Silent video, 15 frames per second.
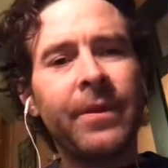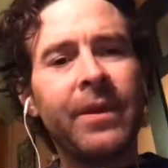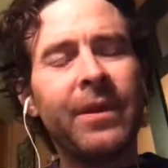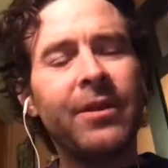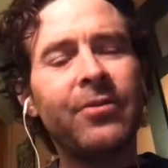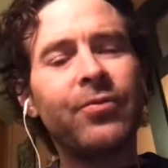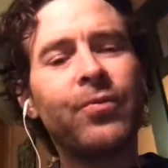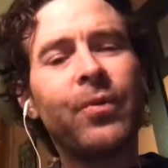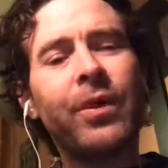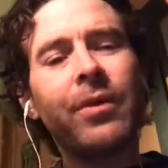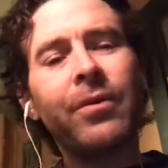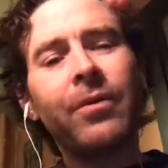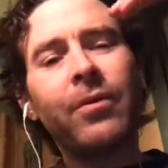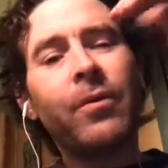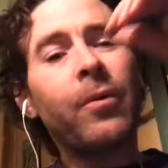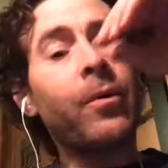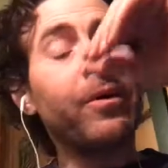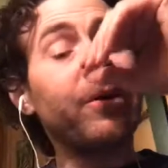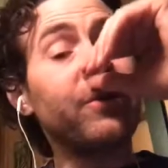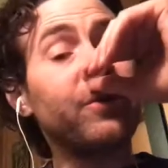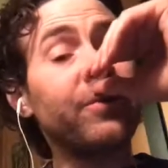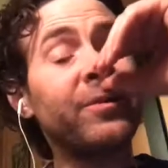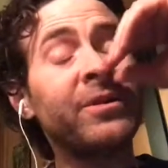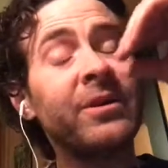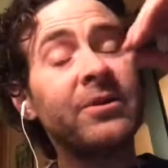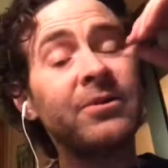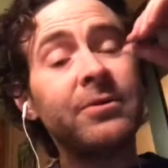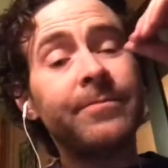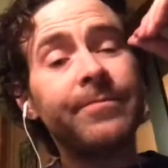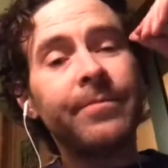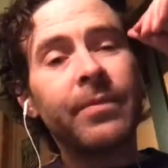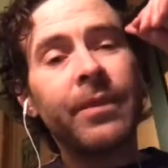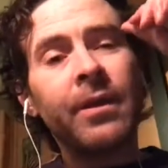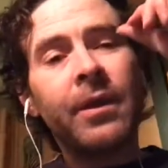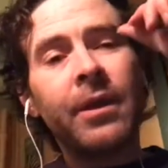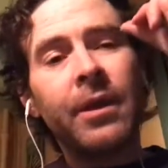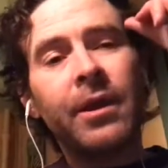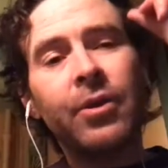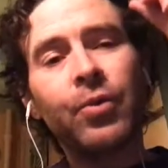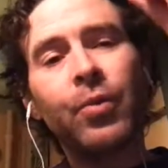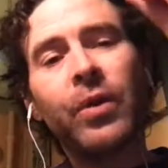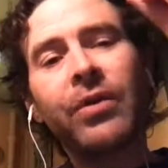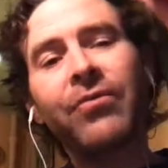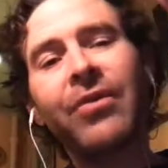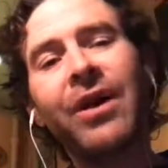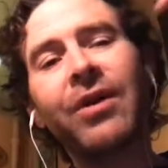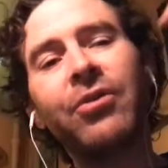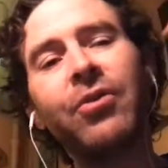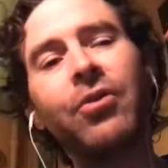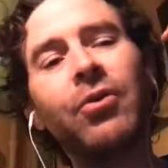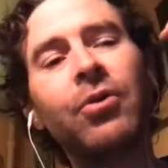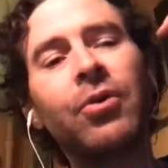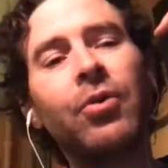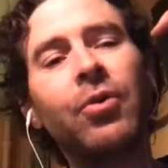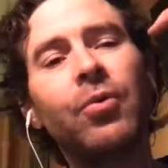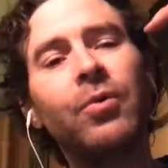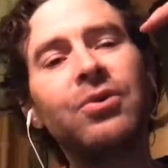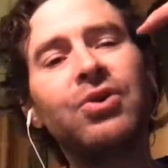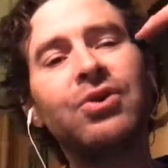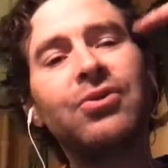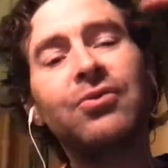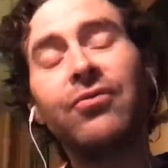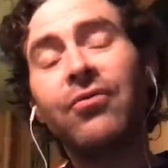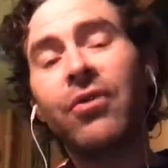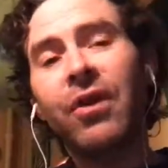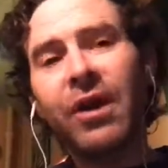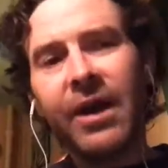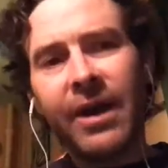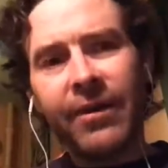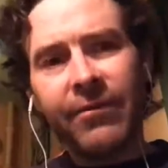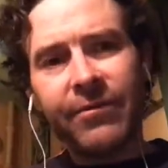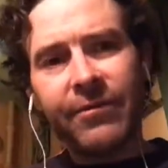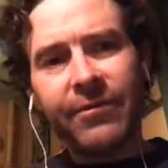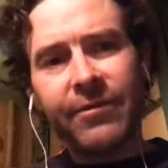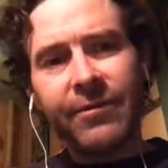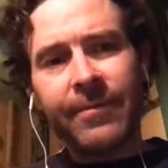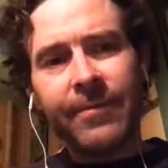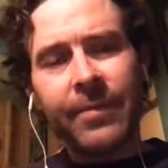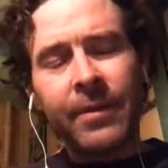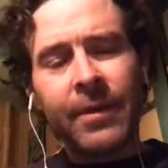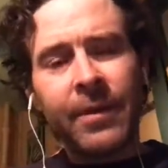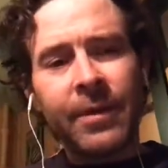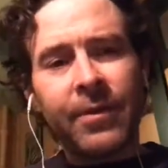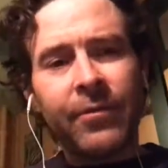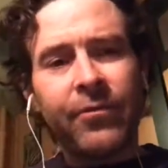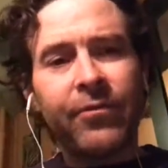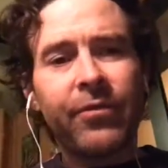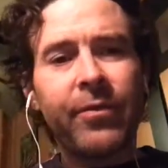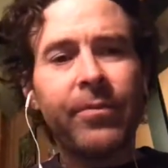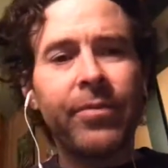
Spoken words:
It is one, or interpretation. It is one, rather, which derives from the